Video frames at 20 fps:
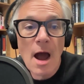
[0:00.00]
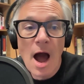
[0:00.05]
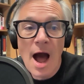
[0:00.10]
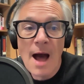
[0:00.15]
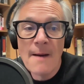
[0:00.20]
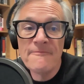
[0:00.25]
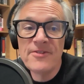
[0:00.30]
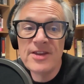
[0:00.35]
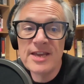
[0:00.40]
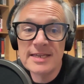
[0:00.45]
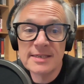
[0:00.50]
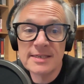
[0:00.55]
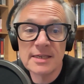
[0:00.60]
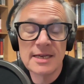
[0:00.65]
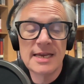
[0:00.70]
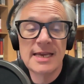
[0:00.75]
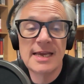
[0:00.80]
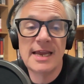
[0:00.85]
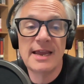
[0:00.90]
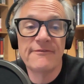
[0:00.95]

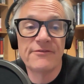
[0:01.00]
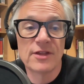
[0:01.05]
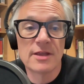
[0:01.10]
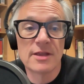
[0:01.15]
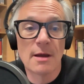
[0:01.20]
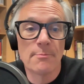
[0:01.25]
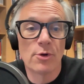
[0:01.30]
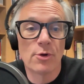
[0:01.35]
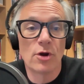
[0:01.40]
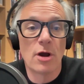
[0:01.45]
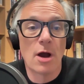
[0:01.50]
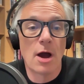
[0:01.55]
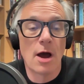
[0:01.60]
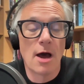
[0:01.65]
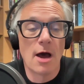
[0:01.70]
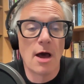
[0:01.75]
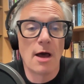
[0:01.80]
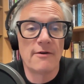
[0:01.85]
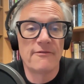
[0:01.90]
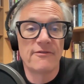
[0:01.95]
Obviously, if the number
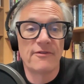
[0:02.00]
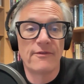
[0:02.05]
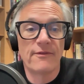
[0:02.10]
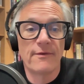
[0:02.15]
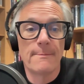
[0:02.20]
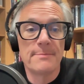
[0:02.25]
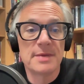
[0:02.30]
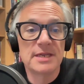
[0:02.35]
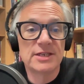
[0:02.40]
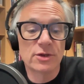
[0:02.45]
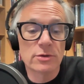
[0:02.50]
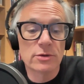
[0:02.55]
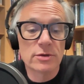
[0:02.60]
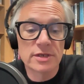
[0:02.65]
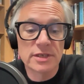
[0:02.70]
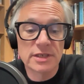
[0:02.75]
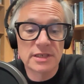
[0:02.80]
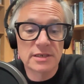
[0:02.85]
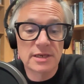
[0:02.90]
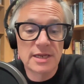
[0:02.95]
of
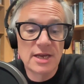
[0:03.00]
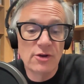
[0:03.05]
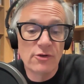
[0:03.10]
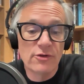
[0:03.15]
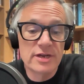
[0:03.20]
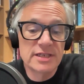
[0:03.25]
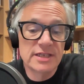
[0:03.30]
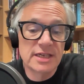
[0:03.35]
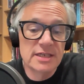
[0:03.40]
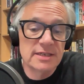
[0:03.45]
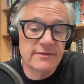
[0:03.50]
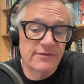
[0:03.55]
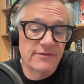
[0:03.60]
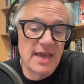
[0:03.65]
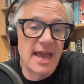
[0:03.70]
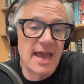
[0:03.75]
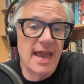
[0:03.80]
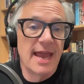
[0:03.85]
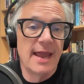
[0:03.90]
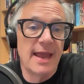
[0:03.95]
missiles increases, if
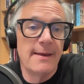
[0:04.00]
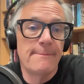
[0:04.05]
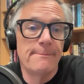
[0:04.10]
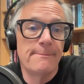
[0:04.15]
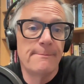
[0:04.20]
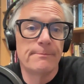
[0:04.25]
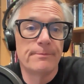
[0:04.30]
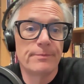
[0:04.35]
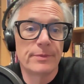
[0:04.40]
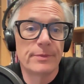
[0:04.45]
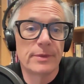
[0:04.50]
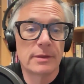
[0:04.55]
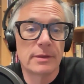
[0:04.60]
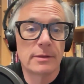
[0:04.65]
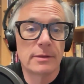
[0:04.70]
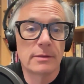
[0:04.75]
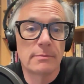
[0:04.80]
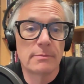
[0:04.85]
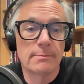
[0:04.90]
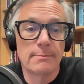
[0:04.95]
they
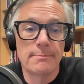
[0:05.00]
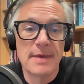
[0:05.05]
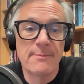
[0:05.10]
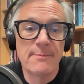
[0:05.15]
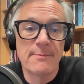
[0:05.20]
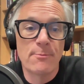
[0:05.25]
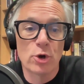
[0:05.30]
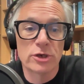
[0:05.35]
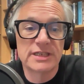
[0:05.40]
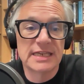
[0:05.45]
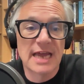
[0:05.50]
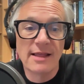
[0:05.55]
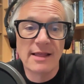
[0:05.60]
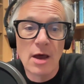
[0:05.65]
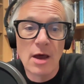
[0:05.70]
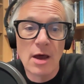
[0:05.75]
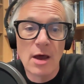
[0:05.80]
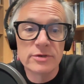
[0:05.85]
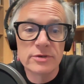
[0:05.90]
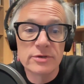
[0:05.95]
make more
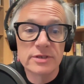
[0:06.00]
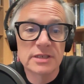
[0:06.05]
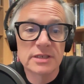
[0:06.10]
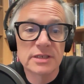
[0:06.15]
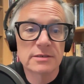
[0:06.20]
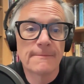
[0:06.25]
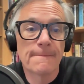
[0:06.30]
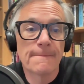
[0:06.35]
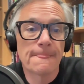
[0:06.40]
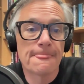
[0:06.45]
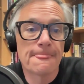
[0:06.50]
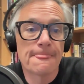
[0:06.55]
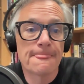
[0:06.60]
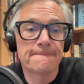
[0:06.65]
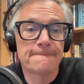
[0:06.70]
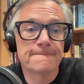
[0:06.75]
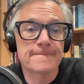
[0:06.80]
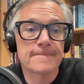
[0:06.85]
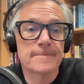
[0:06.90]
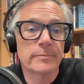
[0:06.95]
silos,
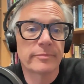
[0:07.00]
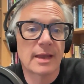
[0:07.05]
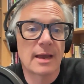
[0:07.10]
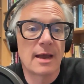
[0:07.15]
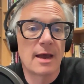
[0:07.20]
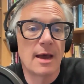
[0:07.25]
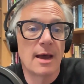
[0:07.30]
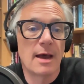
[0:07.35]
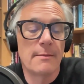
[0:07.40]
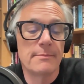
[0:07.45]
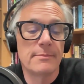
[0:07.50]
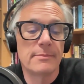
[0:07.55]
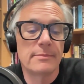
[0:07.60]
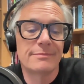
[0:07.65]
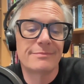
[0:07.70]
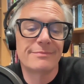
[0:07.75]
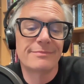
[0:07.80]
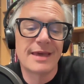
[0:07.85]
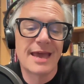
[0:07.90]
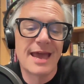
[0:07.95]

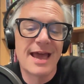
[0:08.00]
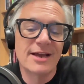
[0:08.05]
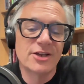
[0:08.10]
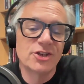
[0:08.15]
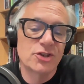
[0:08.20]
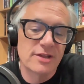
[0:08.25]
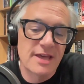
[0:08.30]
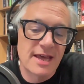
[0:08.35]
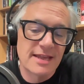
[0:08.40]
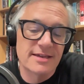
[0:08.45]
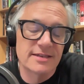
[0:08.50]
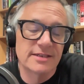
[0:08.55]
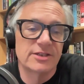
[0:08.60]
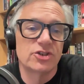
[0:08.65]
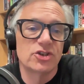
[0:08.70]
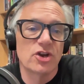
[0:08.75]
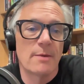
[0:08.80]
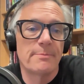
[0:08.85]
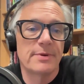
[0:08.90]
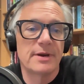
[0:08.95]
actually that
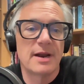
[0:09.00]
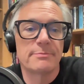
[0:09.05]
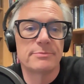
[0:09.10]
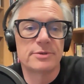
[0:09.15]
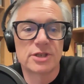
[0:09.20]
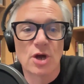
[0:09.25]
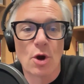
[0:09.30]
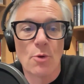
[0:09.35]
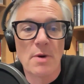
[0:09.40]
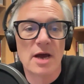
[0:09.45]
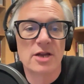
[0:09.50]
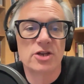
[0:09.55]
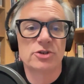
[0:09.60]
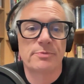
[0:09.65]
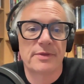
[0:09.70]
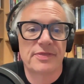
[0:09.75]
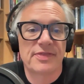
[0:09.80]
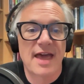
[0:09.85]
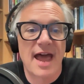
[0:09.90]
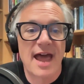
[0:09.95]
doesn't jump it up so
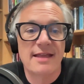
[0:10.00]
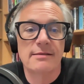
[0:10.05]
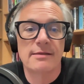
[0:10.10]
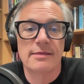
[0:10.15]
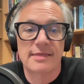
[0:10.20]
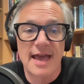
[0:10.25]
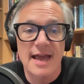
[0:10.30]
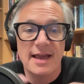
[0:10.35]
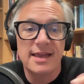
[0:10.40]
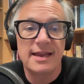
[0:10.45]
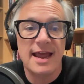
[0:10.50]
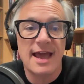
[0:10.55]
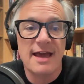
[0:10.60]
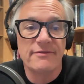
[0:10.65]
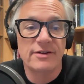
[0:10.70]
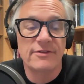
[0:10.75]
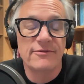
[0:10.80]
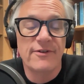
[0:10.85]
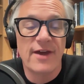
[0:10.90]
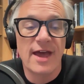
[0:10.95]
much, but that can
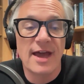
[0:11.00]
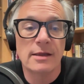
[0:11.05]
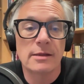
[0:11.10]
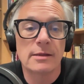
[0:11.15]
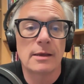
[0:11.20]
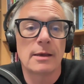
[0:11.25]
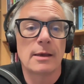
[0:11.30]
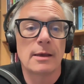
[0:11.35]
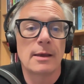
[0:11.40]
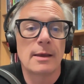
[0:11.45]
have an effect.